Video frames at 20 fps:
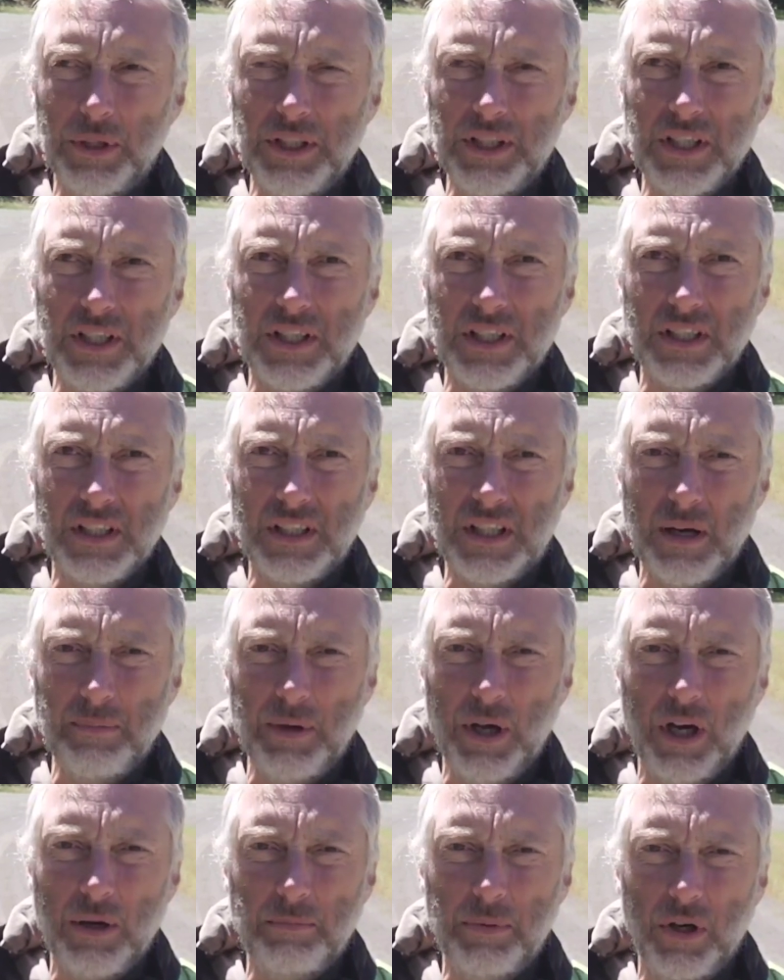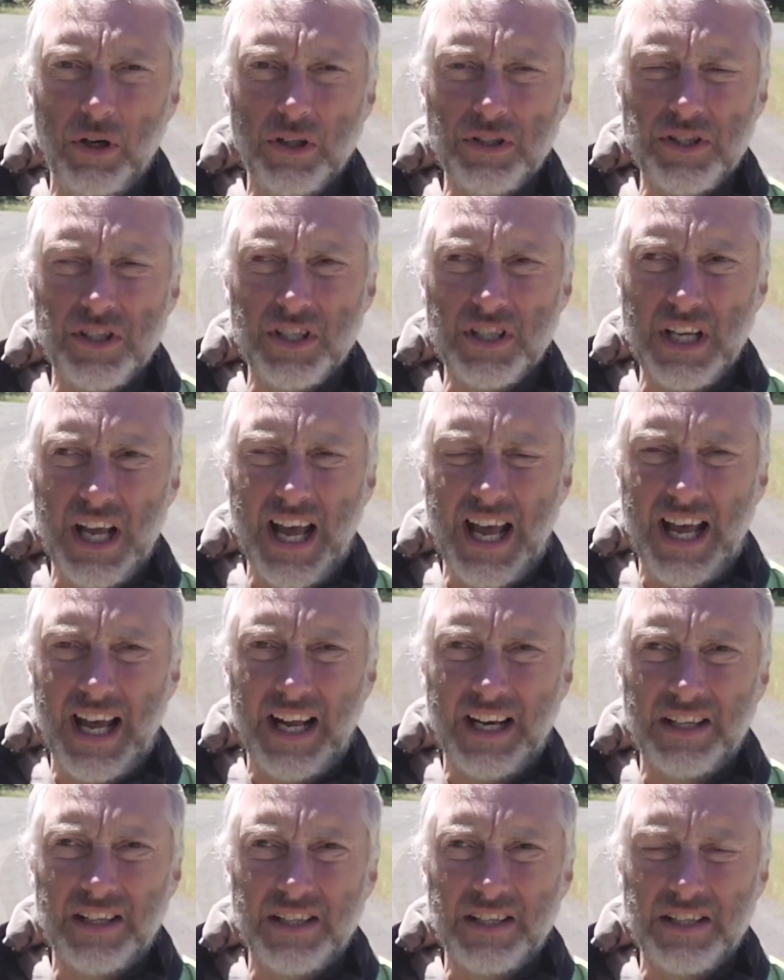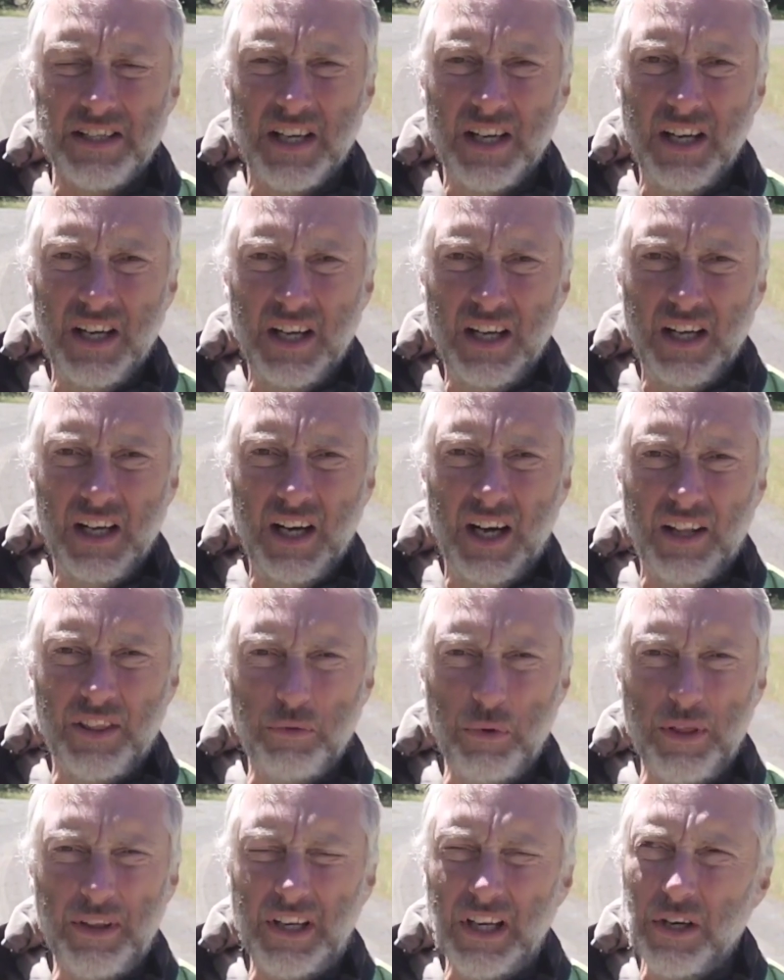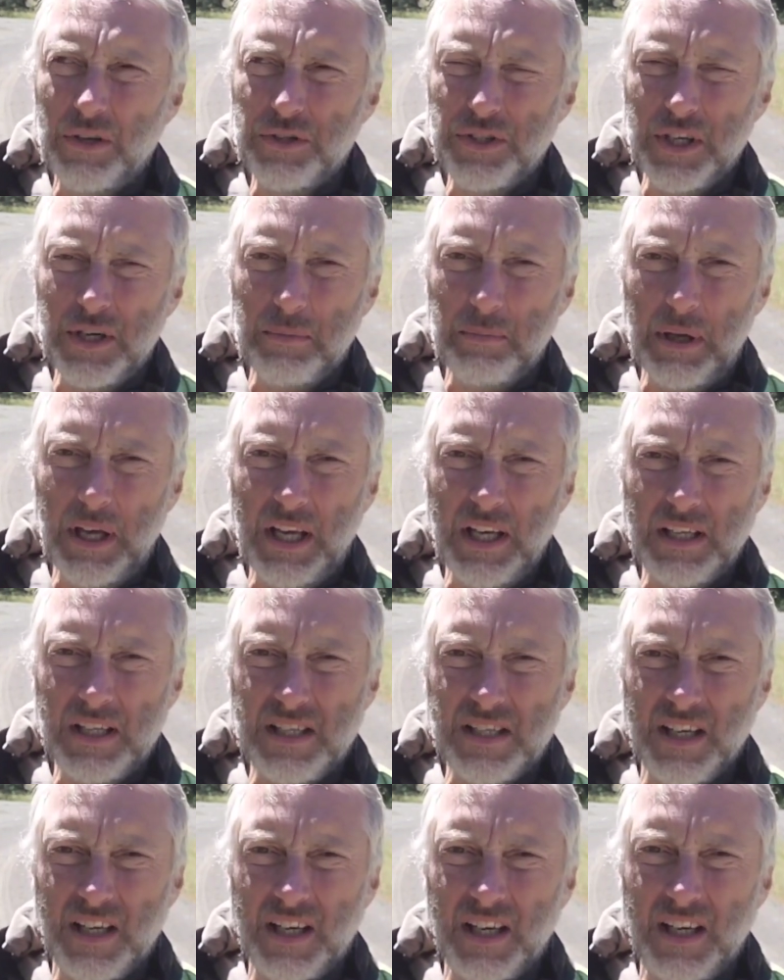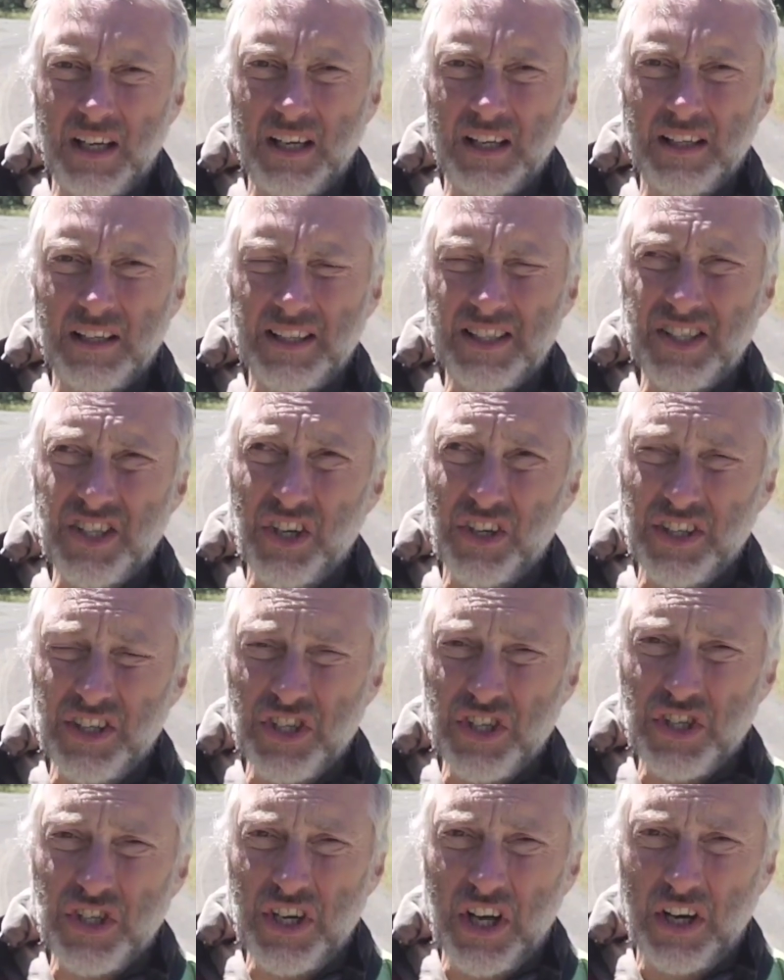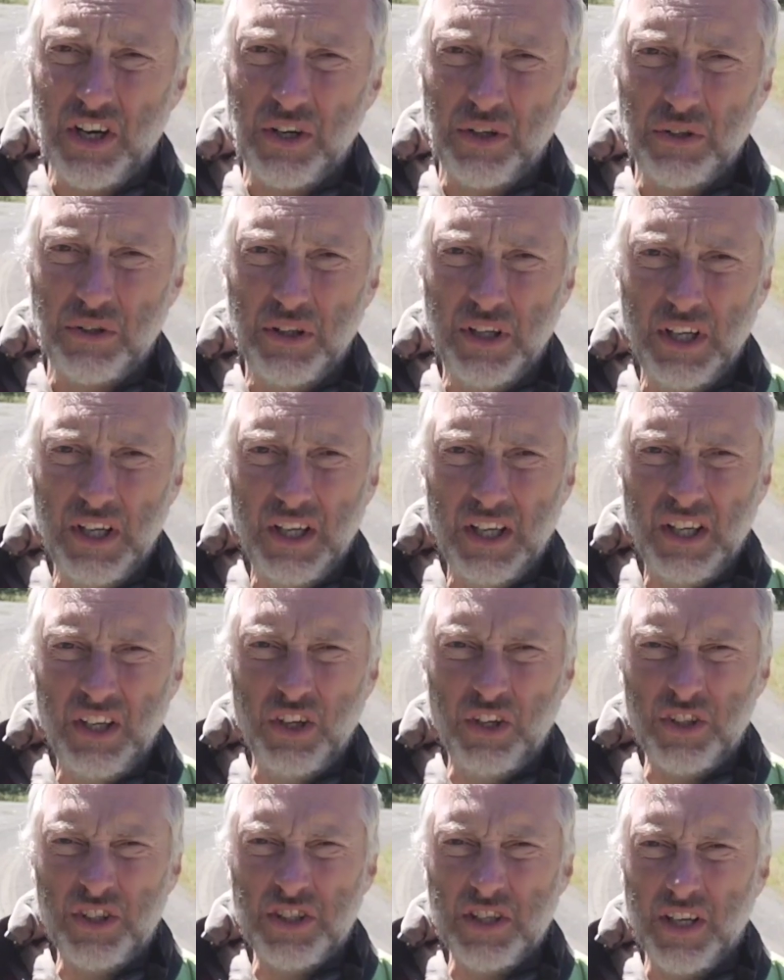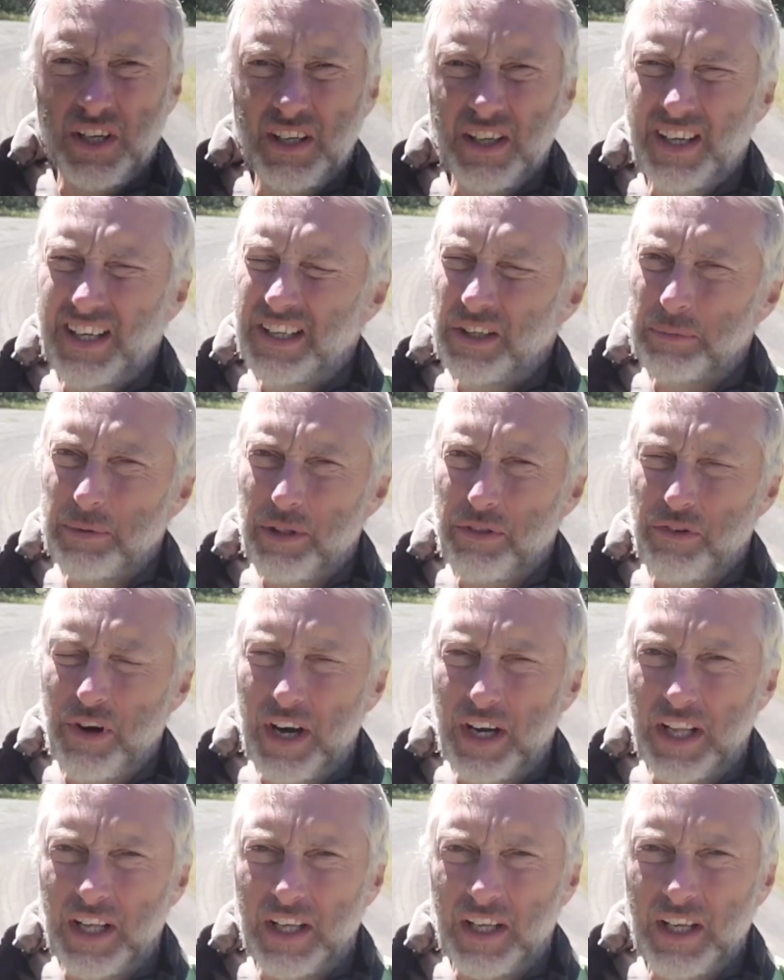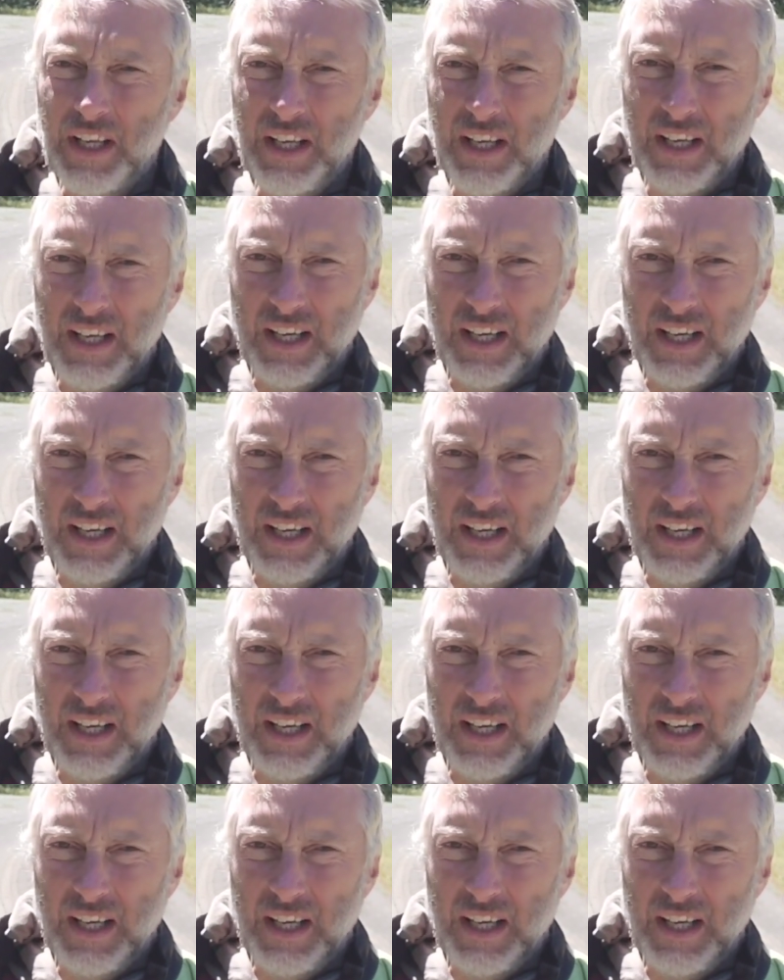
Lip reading: We did a couple of high passes and the weather closed in a bit. It started to snow, looked a little bit threatening.